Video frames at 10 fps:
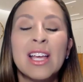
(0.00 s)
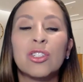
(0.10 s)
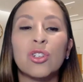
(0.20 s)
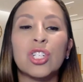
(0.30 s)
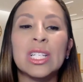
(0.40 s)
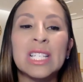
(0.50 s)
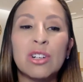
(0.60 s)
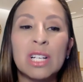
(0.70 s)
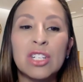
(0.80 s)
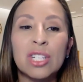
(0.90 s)
So she's
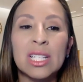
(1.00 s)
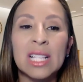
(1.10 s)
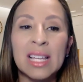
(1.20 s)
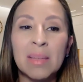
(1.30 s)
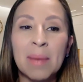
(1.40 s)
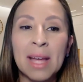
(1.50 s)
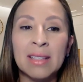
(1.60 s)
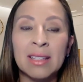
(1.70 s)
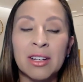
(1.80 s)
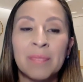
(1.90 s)
literally just laying the pads
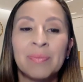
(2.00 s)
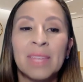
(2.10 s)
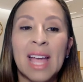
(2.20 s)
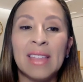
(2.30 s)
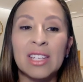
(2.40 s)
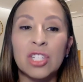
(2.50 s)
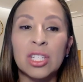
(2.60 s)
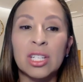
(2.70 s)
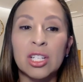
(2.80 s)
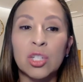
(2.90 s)
there and then she's
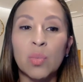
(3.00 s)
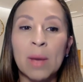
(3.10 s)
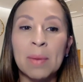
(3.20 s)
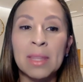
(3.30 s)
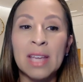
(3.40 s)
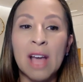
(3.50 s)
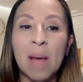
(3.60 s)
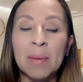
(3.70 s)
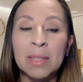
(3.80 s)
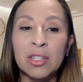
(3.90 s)
going to swipe in the
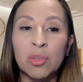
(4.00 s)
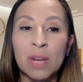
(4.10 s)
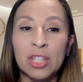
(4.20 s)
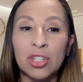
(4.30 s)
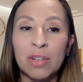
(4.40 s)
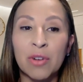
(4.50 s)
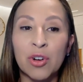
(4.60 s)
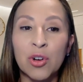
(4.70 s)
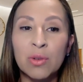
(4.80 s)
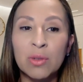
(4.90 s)
opposite direction of her
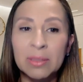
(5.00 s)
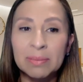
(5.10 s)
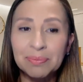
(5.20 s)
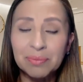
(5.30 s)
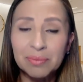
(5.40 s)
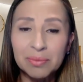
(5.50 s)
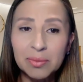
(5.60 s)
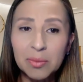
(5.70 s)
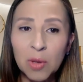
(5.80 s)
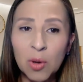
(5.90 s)
nose.
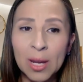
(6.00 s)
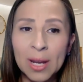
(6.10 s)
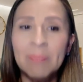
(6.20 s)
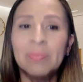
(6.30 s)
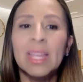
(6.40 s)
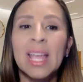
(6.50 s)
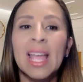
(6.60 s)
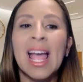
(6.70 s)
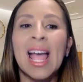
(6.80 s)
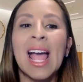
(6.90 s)
Okay.
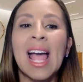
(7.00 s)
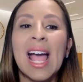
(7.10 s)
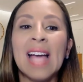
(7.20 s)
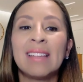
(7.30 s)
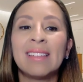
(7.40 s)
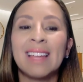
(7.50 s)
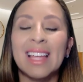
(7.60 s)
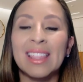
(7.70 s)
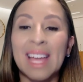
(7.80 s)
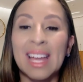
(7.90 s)
And
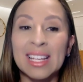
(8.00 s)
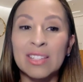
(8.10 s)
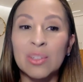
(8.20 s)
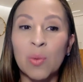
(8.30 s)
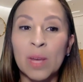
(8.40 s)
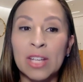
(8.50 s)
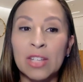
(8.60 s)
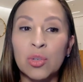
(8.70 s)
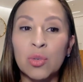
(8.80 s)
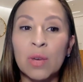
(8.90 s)
that is the way
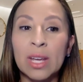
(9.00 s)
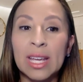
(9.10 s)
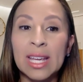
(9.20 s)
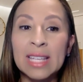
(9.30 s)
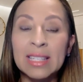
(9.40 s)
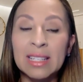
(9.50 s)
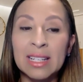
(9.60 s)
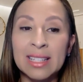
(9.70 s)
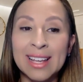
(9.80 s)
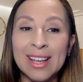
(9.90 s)
to
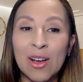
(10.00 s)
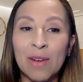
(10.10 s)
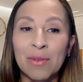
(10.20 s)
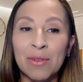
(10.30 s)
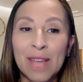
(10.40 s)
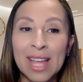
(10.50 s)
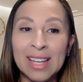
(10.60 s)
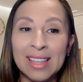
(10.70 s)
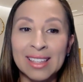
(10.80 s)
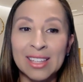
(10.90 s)
easily take off
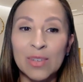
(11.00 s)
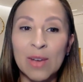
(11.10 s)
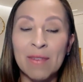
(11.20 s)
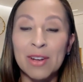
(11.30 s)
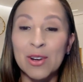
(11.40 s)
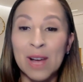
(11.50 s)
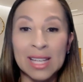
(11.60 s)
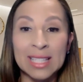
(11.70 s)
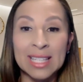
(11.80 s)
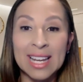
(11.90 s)
anything that you have on your
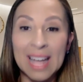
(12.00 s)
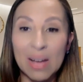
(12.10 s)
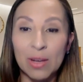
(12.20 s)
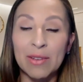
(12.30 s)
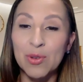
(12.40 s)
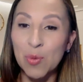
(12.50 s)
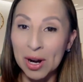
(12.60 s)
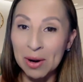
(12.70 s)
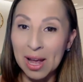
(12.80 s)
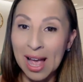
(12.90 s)
eyes. Now, if you
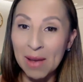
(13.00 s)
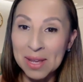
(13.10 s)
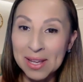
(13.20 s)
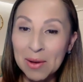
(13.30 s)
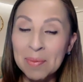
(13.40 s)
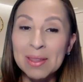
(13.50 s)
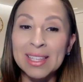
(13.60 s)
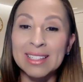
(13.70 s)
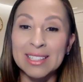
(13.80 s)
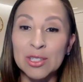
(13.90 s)
wear eye makeup,
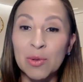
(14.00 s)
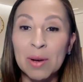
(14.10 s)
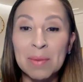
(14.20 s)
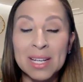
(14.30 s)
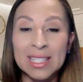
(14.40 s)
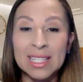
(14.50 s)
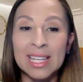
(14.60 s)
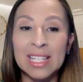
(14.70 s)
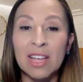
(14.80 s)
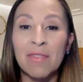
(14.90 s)
this is great because it
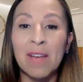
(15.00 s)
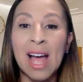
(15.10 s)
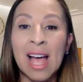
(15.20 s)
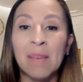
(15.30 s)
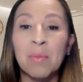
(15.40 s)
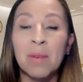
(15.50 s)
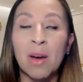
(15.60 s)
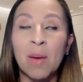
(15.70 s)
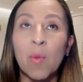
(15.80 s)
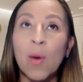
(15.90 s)
takes off eye
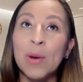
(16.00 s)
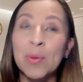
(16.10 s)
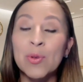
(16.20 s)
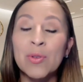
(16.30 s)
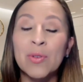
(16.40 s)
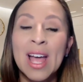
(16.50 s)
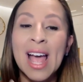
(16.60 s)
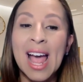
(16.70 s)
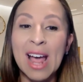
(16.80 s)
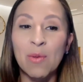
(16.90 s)
waterproof
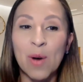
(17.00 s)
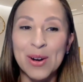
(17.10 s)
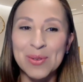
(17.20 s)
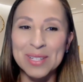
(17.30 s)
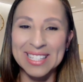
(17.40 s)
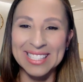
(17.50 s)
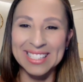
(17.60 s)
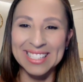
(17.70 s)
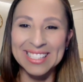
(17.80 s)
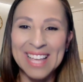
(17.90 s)
and water
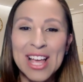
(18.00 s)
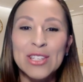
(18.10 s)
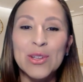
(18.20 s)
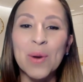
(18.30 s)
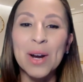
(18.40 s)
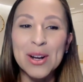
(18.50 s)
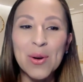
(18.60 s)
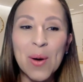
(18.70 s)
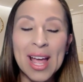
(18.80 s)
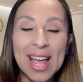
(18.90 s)
resistant. So we're going to
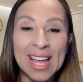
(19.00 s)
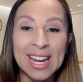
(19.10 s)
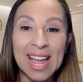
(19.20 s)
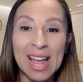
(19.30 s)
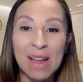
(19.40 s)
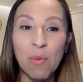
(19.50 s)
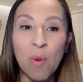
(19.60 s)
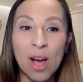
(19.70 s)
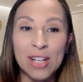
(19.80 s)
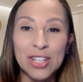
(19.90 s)
go ahead and
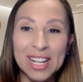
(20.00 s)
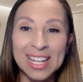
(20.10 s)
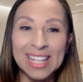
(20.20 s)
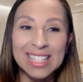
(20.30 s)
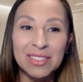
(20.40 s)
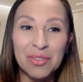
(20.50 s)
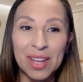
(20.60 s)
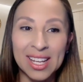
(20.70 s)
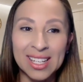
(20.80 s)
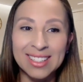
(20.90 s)
wash Layla's
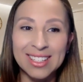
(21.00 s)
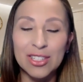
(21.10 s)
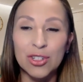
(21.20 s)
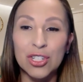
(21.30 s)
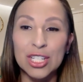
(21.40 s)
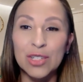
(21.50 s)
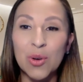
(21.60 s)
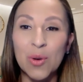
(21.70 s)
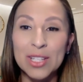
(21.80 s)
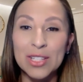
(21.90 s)
face. So she's
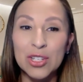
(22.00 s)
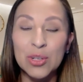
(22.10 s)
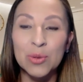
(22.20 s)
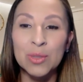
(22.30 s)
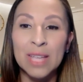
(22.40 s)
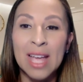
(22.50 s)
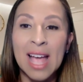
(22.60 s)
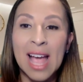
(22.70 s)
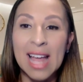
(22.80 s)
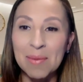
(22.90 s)
going to use,
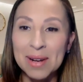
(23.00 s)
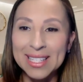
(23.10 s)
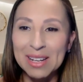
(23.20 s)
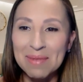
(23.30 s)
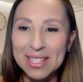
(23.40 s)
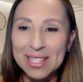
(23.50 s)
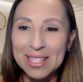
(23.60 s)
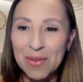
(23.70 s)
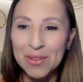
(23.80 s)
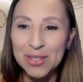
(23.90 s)
and I'm going to take myself
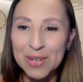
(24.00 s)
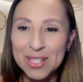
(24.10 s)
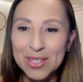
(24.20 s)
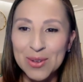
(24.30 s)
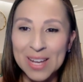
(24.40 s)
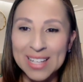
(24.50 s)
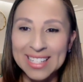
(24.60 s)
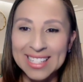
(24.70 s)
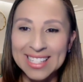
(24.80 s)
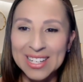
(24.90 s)
off the screen so you guys
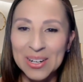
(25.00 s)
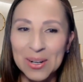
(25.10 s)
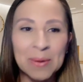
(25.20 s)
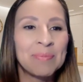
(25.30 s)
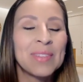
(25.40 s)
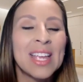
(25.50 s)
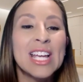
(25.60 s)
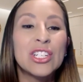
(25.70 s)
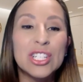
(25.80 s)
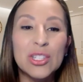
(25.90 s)
can see her.
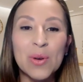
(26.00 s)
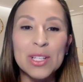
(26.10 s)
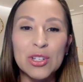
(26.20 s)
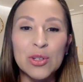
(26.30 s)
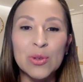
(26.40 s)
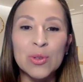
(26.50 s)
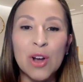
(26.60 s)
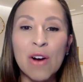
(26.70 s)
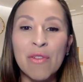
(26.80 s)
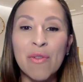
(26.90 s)
She's going to use
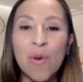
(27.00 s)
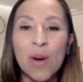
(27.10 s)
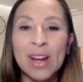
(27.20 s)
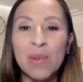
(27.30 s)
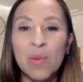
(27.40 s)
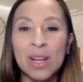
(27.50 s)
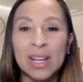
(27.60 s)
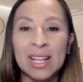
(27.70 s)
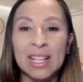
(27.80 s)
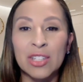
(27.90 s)
our 4-in-1
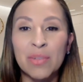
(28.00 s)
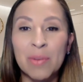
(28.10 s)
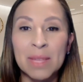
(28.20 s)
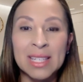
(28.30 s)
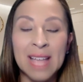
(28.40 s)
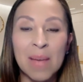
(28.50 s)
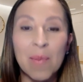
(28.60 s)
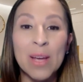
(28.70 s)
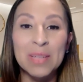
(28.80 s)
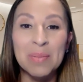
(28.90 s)
cleanser from the Time
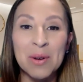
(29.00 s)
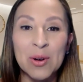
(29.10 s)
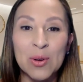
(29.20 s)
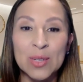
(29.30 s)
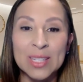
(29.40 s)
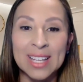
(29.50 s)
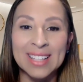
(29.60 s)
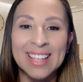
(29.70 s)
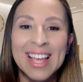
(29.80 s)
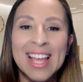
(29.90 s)
Wise Miracle
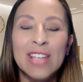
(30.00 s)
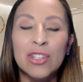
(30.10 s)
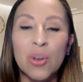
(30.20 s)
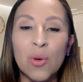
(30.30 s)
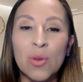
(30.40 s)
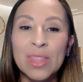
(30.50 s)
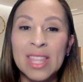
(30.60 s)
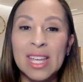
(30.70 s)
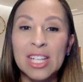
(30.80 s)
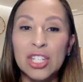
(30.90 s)
Set. So
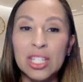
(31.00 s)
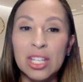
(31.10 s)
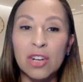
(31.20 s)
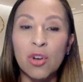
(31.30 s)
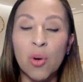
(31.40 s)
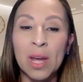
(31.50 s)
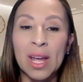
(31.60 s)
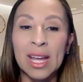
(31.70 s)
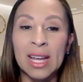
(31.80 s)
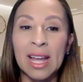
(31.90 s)
she's going to go
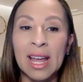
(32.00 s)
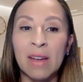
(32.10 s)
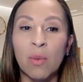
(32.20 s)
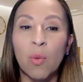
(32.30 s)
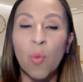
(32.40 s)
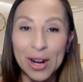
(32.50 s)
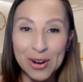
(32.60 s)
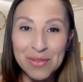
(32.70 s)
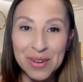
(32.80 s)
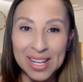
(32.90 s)
ahead and wet
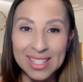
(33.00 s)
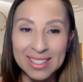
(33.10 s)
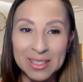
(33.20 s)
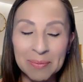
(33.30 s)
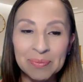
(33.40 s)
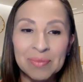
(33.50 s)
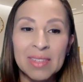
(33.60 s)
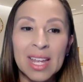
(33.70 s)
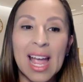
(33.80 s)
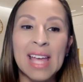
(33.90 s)
her face
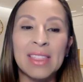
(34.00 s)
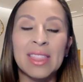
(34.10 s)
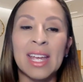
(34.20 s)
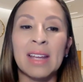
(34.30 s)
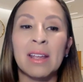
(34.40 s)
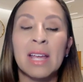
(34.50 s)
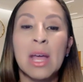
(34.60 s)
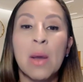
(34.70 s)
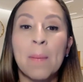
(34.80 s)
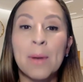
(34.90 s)
and then
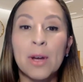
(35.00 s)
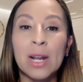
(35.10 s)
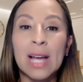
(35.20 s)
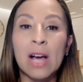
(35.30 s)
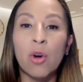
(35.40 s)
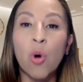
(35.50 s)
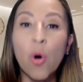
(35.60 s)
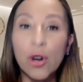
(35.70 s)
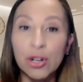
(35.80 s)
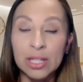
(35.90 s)
put a
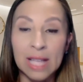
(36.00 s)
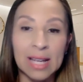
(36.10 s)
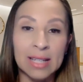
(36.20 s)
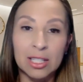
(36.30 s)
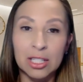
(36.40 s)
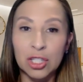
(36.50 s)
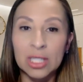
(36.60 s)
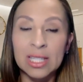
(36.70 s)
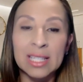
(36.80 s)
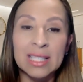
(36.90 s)
quarter size,
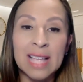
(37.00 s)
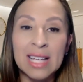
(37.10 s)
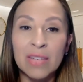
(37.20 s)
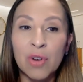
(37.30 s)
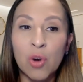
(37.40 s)
just the size of a